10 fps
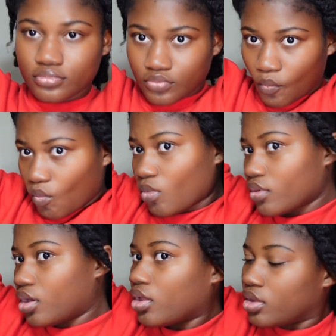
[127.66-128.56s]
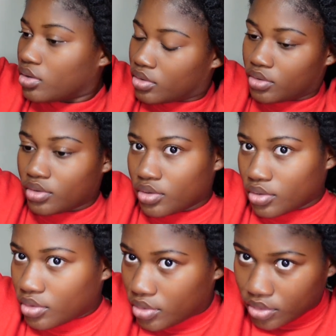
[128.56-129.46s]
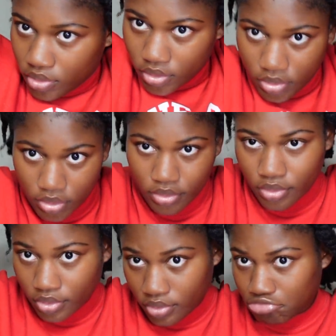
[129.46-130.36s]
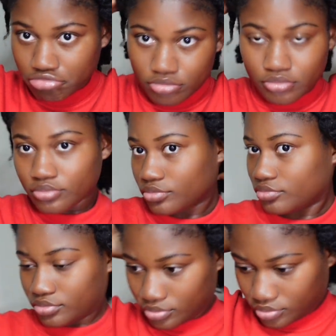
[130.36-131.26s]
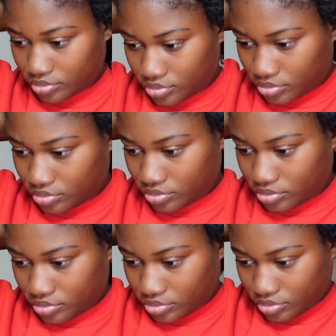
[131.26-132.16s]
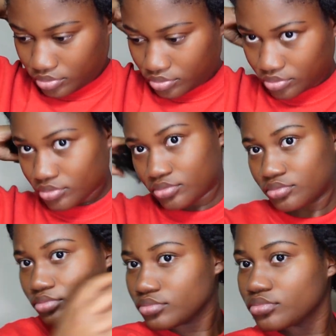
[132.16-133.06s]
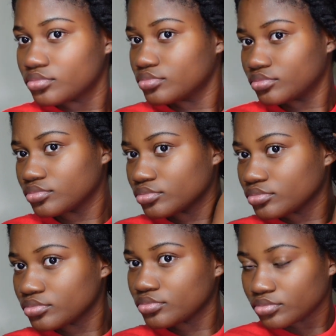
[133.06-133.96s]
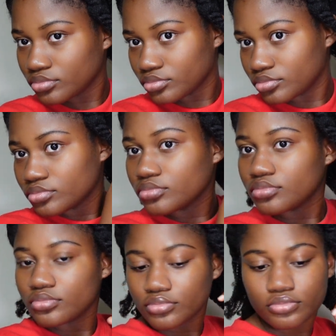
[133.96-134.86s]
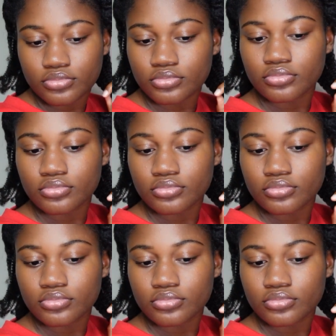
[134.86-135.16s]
Can you imagine? No, that is not happening over here. But anyways, to style the hair, I just went ahead and sprayed a